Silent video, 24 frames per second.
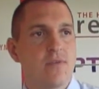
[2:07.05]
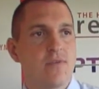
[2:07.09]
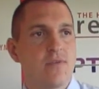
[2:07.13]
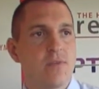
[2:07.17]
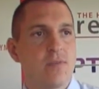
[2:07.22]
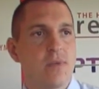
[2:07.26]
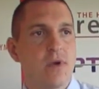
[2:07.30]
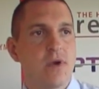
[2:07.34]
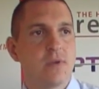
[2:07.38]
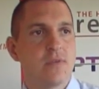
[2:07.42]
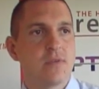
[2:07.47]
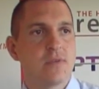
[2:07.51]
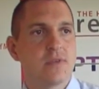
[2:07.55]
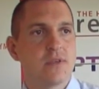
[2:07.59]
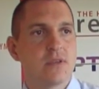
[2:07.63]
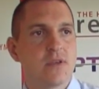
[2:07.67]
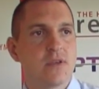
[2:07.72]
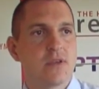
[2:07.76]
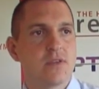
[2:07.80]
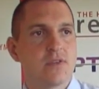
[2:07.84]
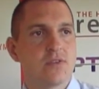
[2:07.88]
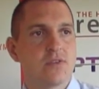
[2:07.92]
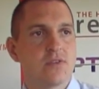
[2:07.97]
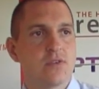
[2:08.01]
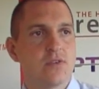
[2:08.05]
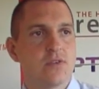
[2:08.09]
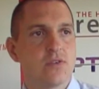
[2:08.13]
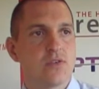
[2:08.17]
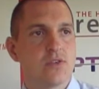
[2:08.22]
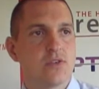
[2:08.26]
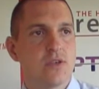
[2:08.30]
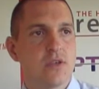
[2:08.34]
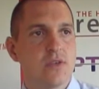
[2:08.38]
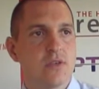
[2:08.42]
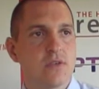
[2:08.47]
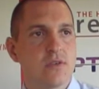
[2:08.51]
for Bogle to get on the score
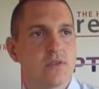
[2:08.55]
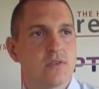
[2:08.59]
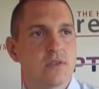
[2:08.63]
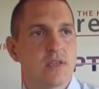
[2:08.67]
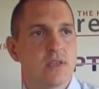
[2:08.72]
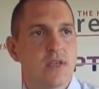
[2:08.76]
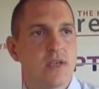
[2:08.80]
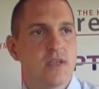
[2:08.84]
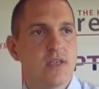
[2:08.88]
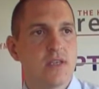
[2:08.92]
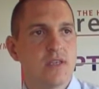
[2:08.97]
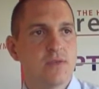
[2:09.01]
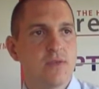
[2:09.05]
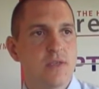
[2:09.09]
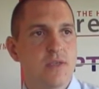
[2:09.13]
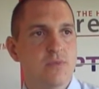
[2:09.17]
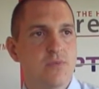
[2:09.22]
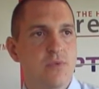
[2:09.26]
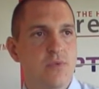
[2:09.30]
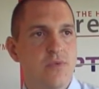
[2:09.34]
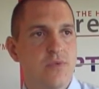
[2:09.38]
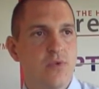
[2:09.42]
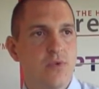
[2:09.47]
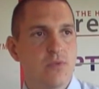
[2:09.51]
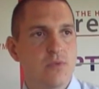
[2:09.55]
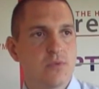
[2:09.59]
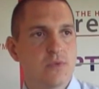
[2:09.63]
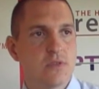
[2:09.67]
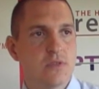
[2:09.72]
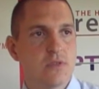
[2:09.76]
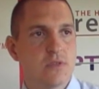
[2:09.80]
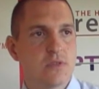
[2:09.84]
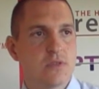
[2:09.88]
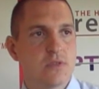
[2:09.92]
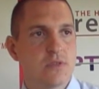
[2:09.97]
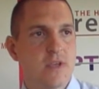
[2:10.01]
sheet because again, his, his
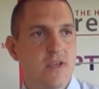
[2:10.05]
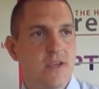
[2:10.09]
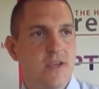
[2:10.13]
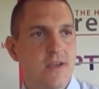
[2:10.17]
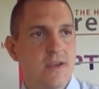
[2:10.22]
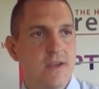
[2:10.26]
performances